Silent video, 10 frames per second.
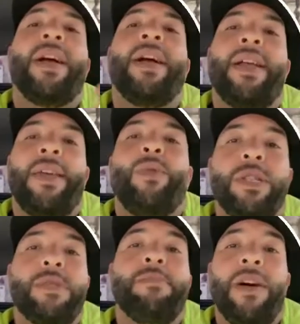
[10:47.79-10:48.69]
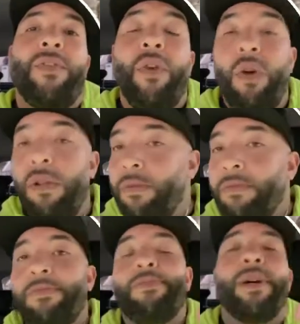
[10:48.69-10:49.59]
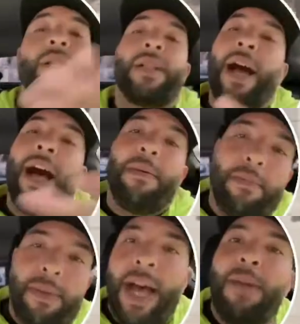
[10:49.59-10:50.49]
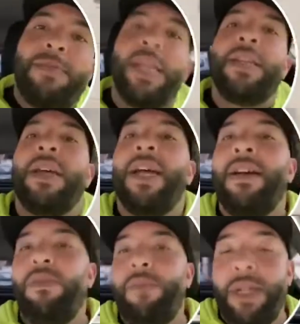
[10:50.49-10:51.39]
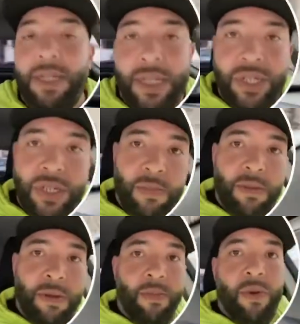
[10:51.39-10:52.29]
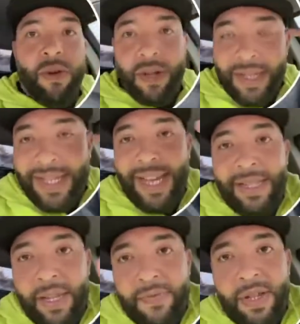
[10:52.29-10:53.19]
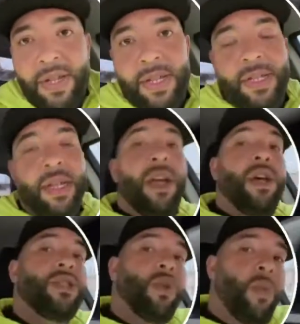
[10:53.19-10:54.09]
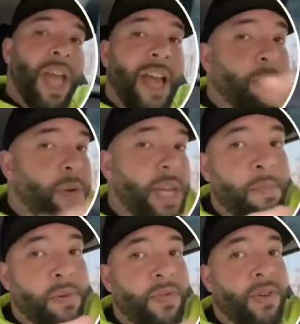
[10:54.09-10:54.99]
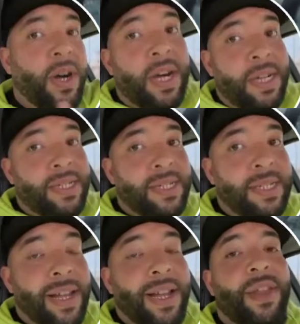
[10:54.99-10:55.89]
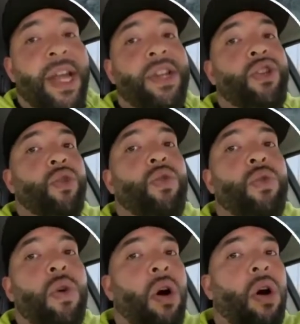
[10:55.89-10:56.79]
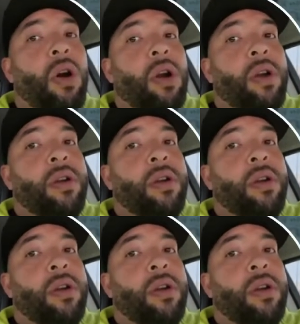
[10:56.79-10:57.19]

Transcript: It wasn't my fault, but I'm taking the L because I should have been more attentive to this. So we have people for us that do our